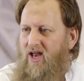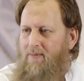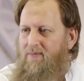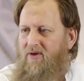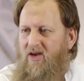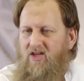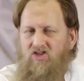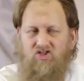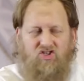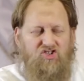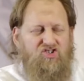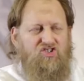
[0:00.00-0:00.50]
I
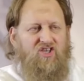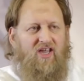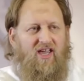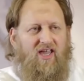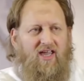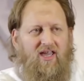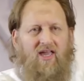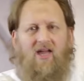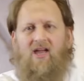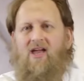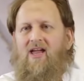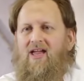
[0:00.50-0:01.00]
mean, I just
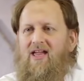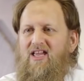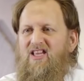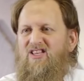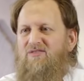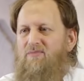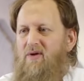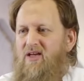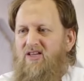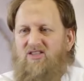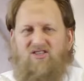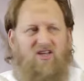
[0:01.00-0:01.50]
say
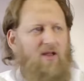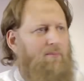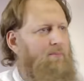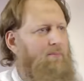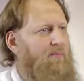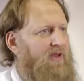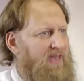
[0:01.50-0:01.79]
he's my son,